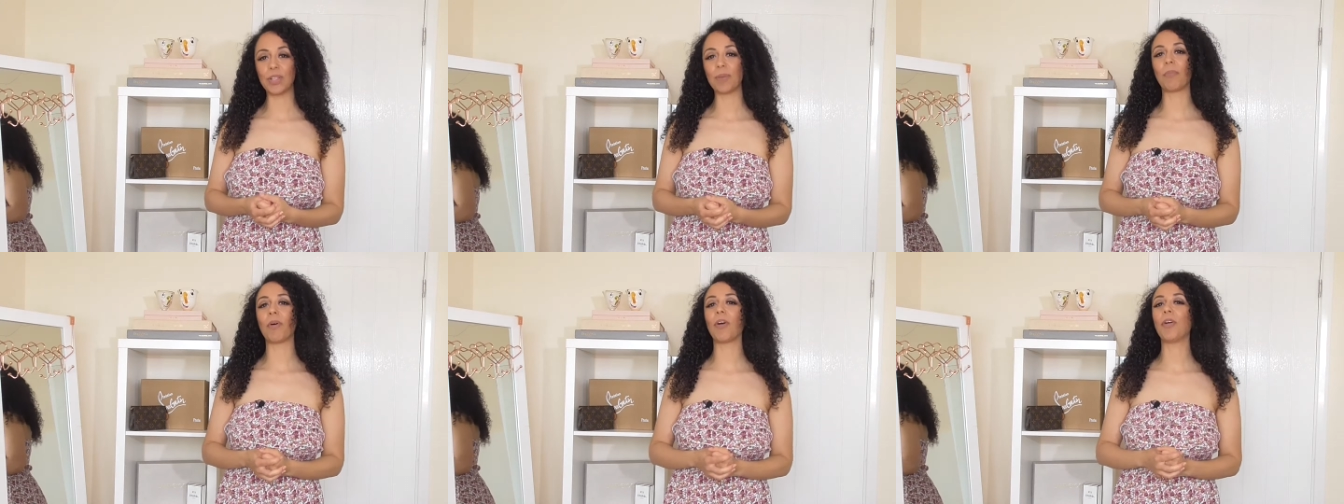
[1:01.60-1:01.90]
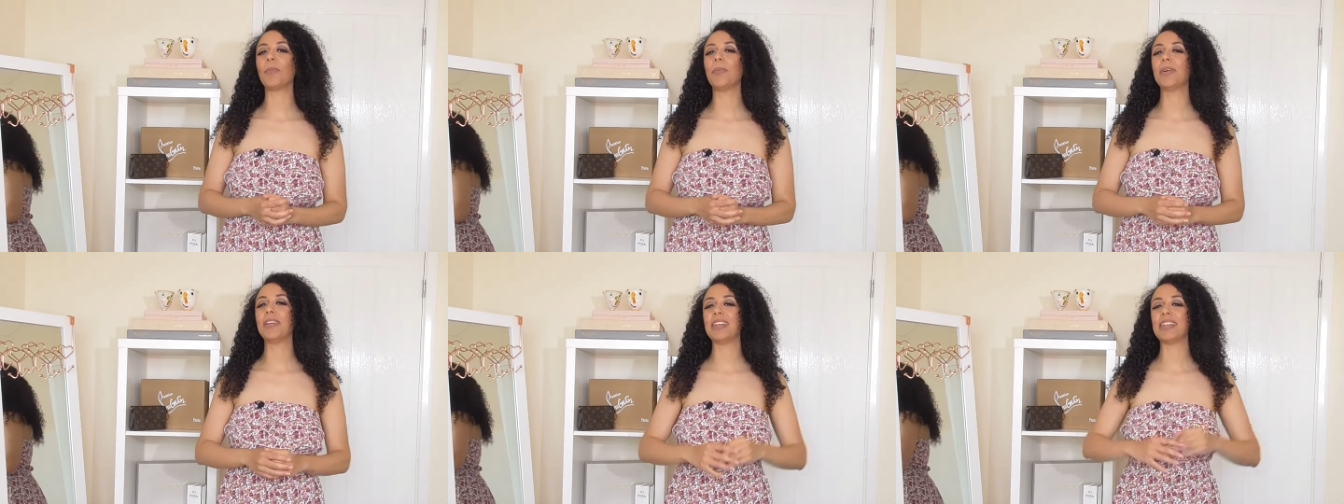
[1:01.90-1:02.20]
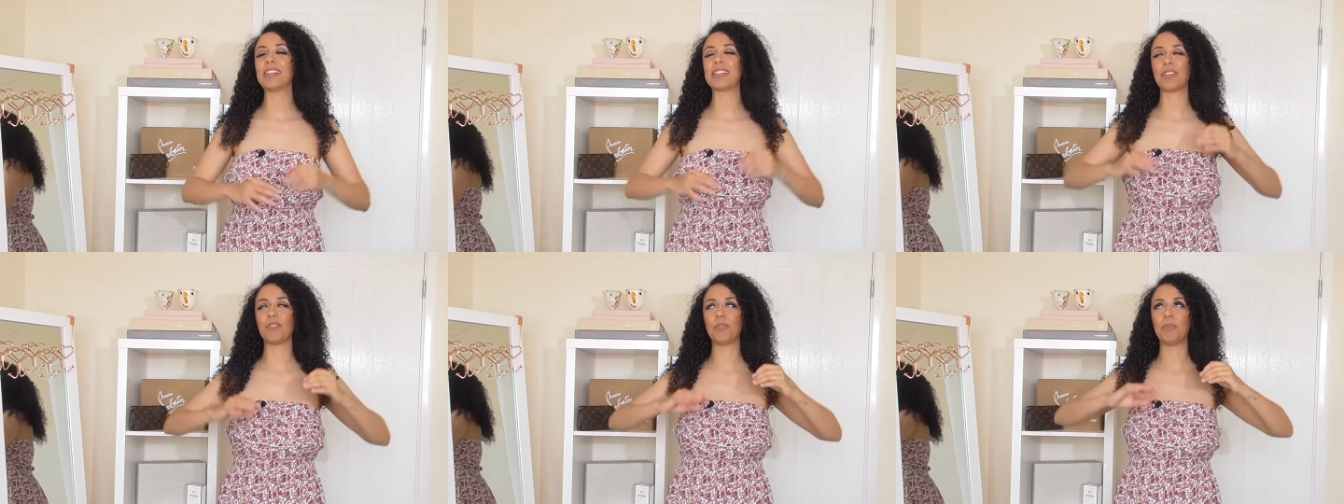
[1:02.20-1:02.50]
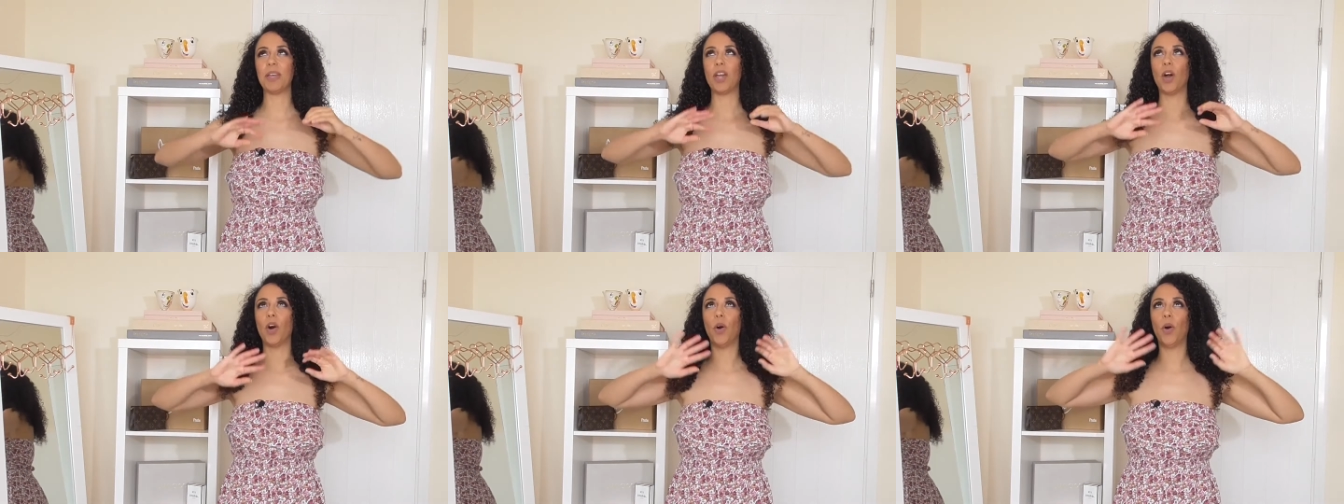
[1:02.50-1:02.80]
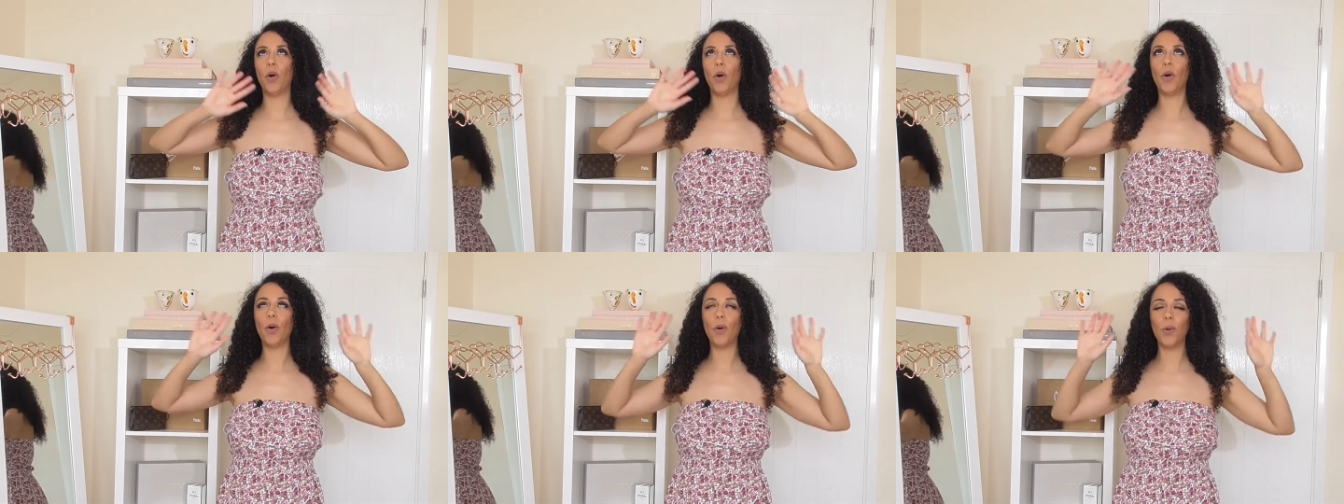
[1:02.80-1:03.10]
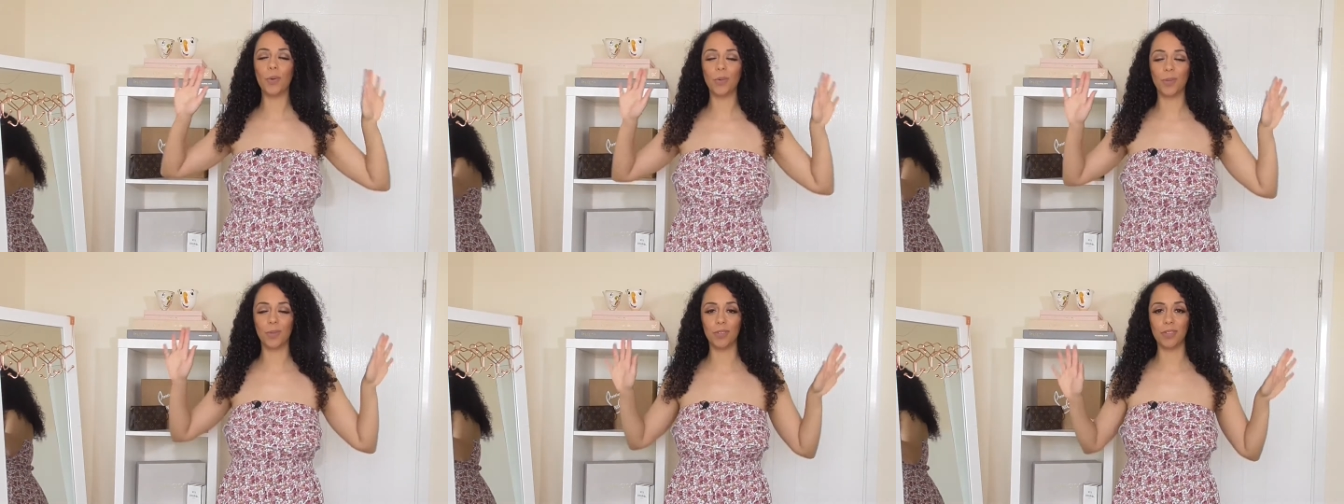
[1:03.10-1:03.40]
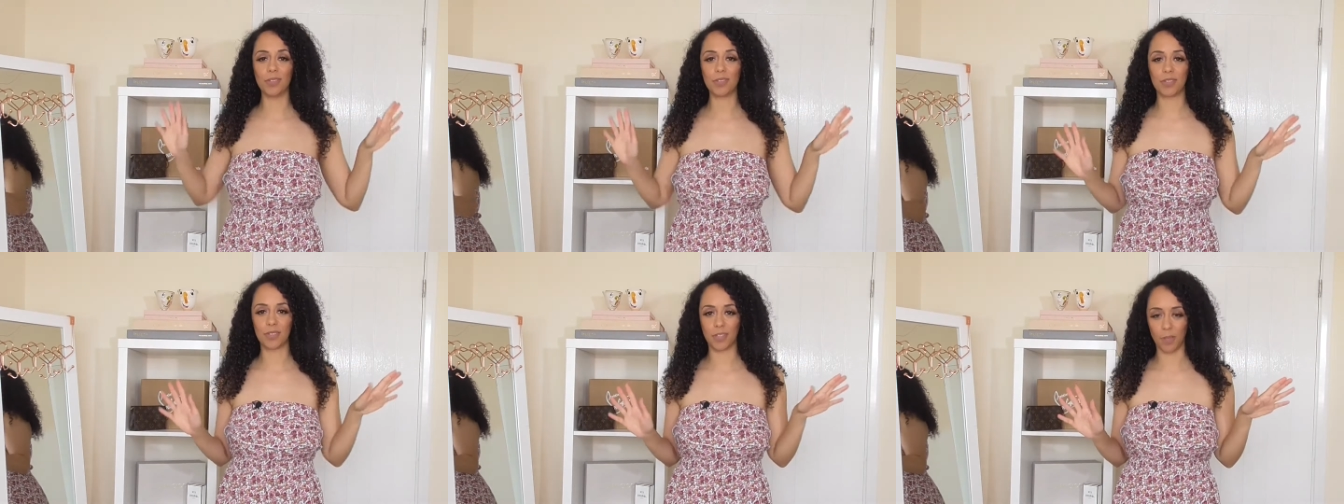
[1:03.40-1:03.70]
at the moment. It's giving me a whole
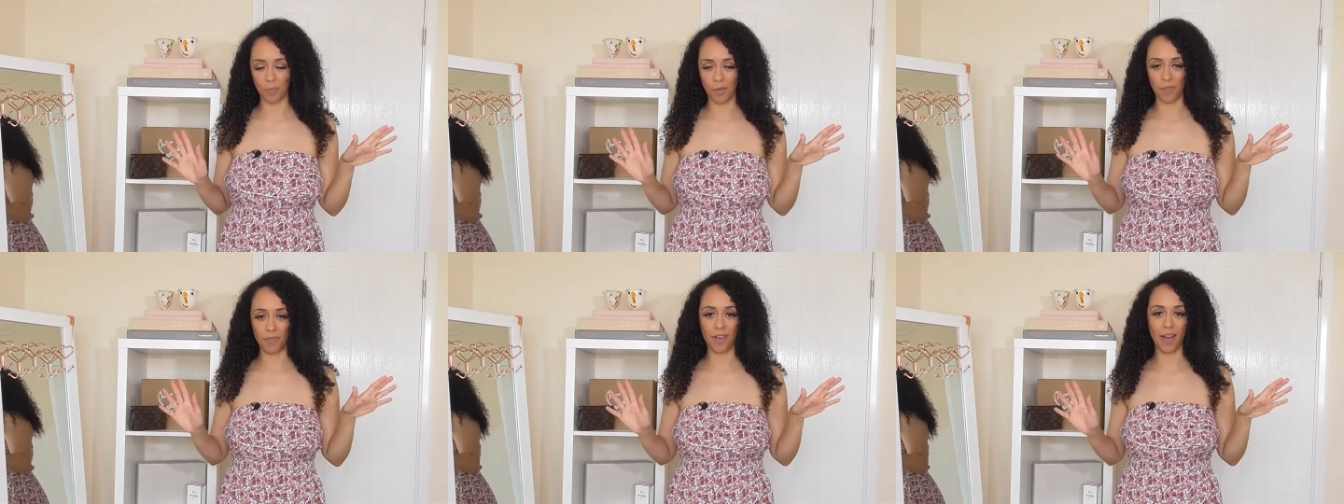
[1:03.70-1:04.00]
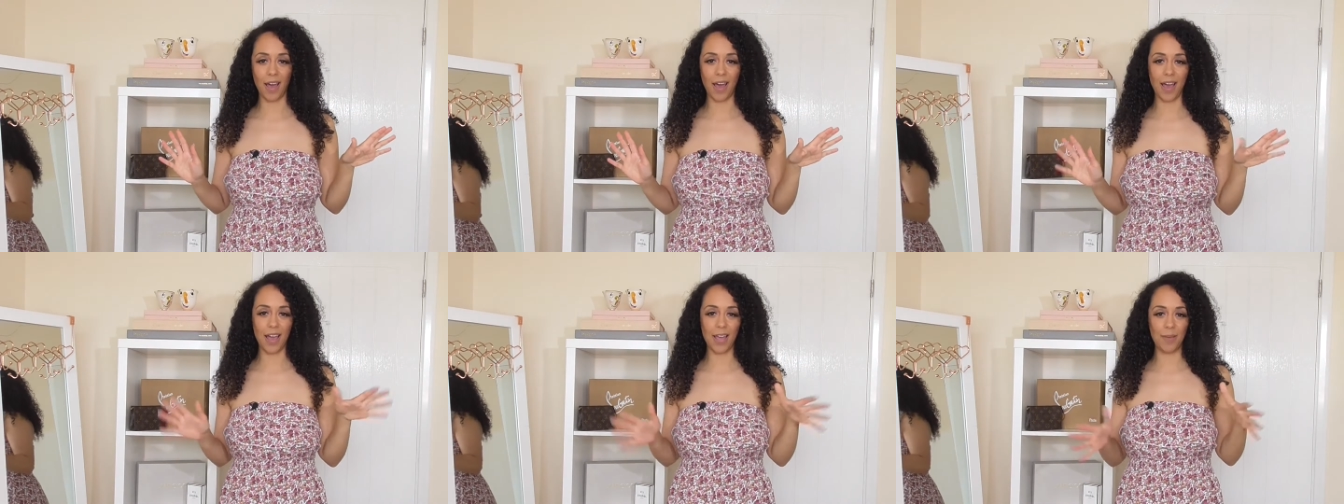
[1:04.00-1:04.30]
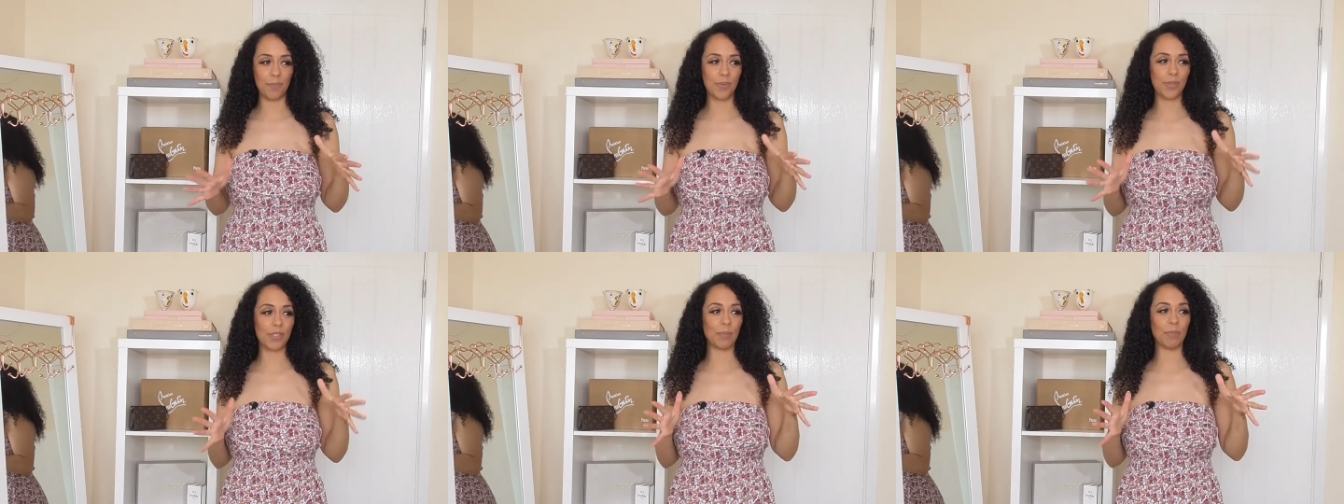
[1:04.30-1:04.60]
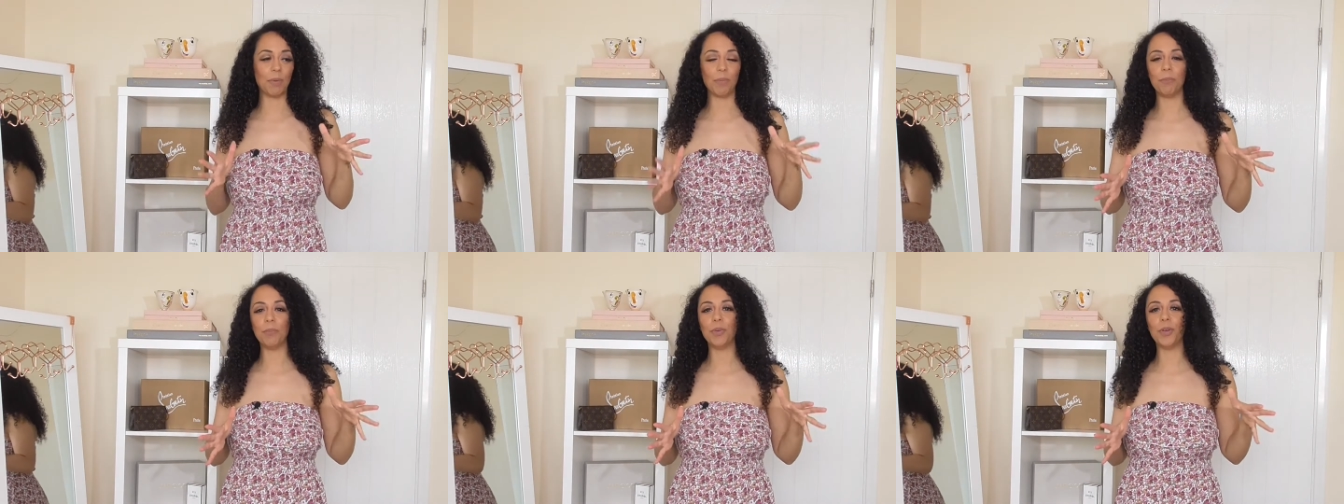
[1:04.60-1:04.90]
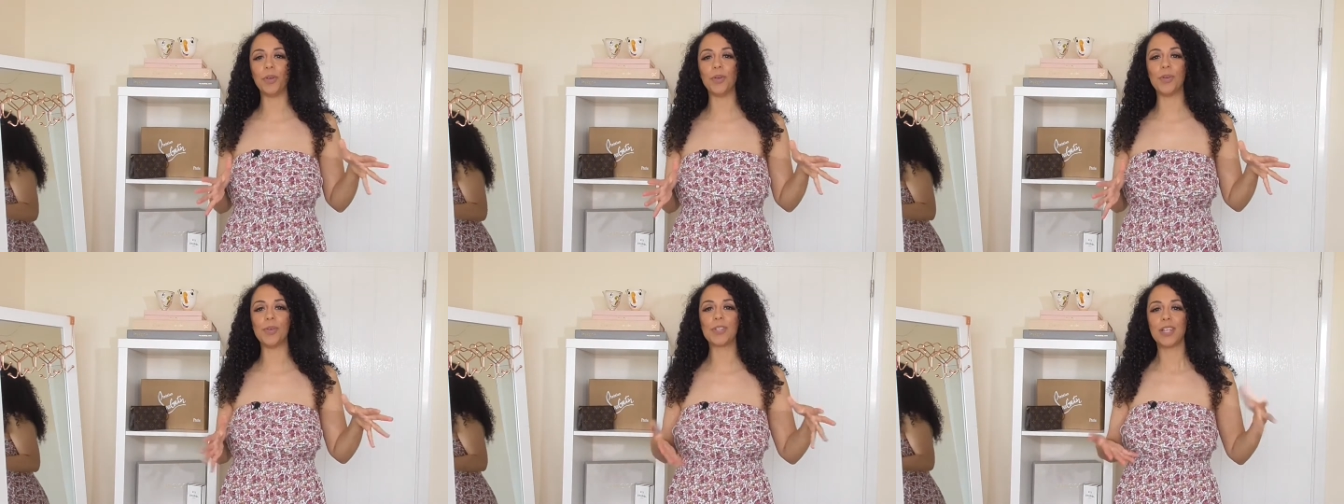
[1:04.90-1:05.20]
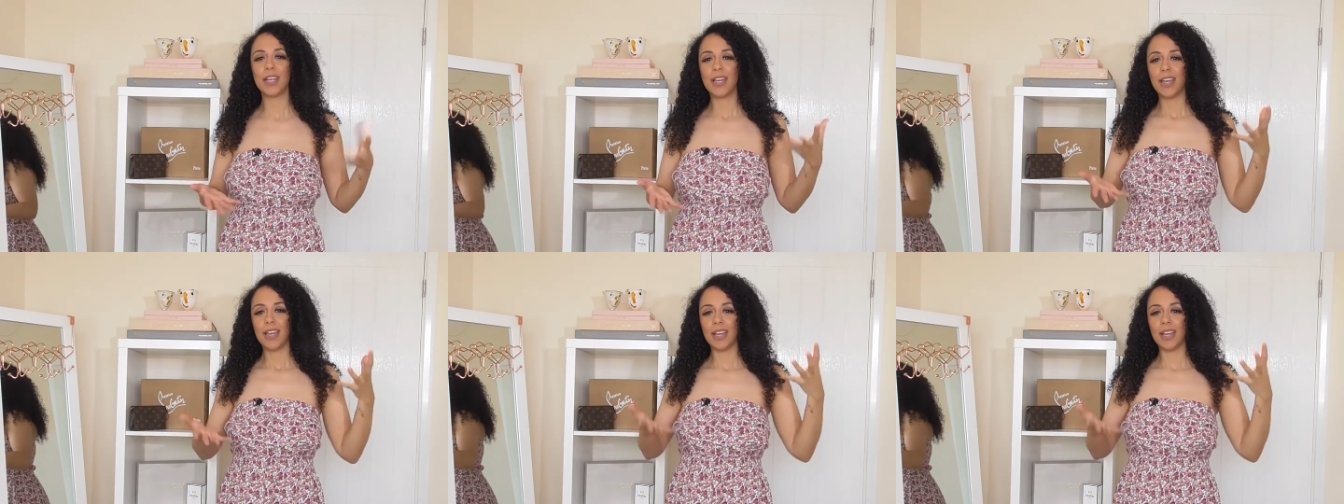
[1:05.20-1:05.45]
summer vibe, summer mood.